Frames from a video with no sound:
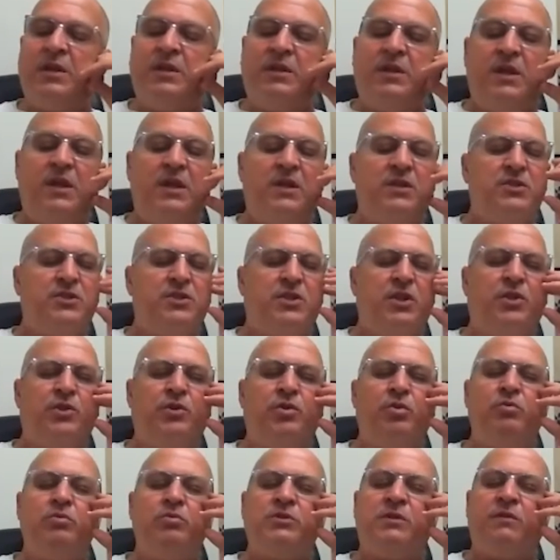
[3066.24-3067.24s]
the
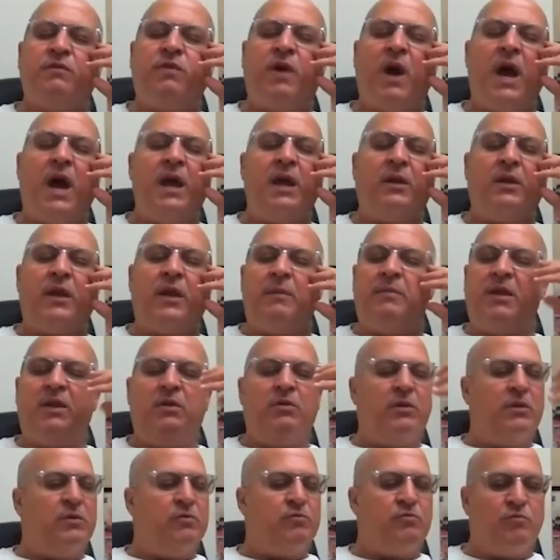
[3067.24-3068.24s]
institutes of higher, I mean,
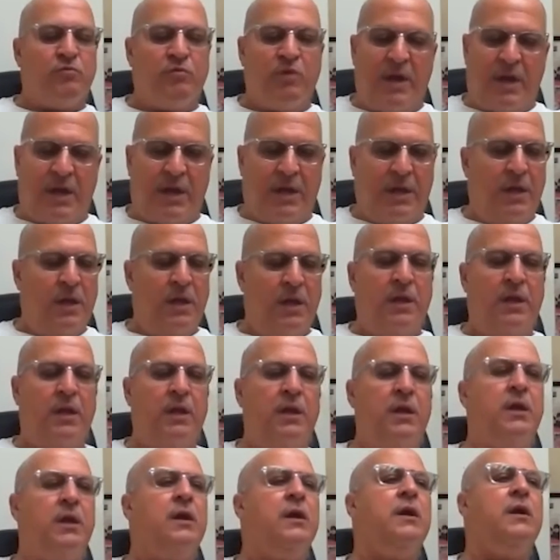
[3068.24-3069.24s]
Rick
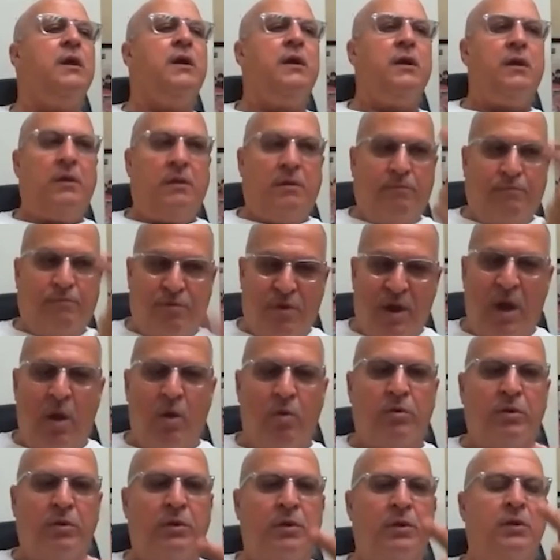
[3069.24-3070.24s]

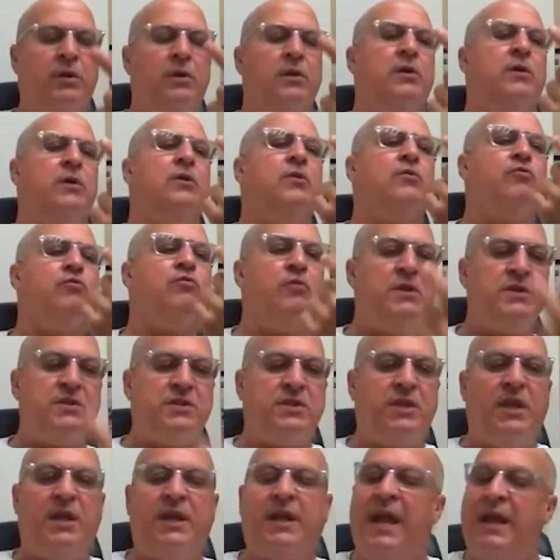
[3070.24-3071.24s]
Brown,
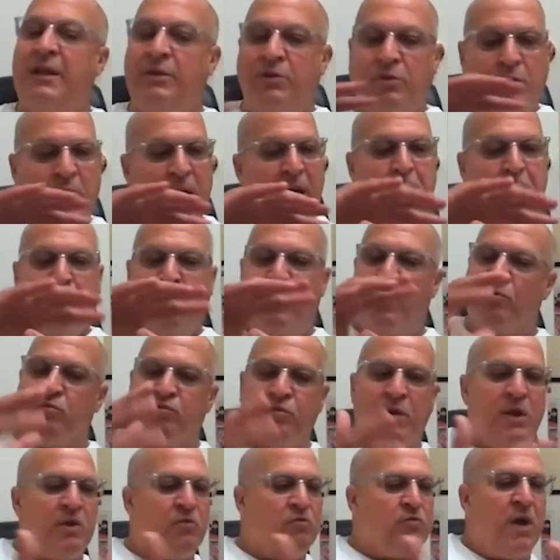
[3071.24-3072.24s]
RISD, and I put
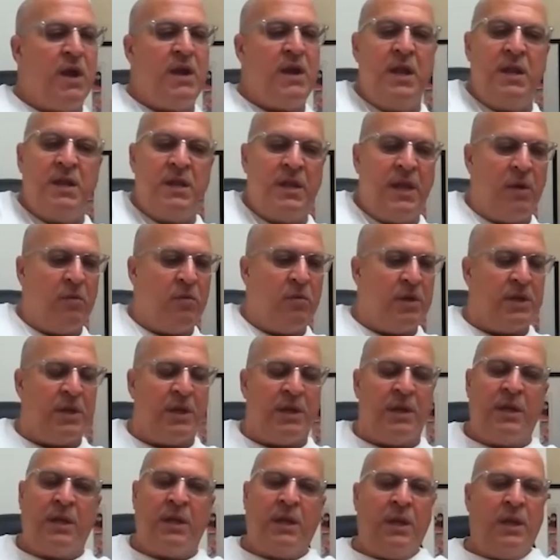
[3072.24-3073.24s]
Rick right in there with it.
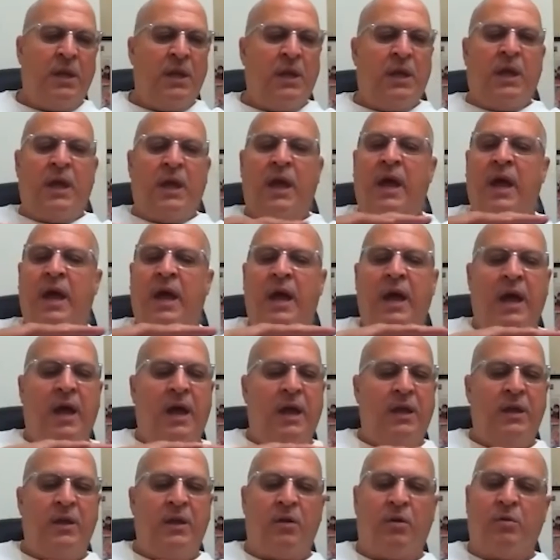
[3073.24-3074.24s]

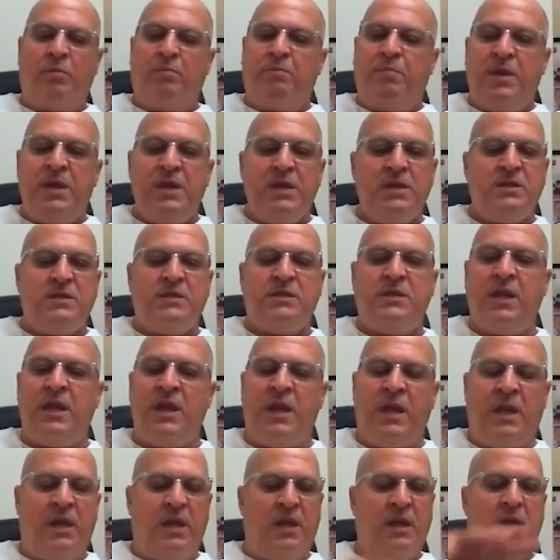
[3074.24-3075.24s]
You know,
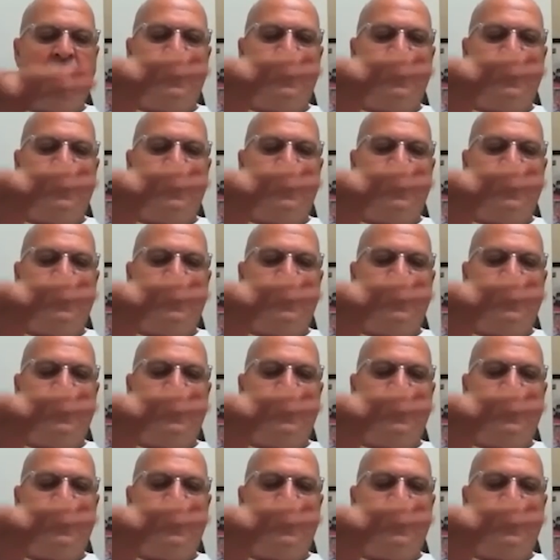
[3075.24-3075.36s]
PC,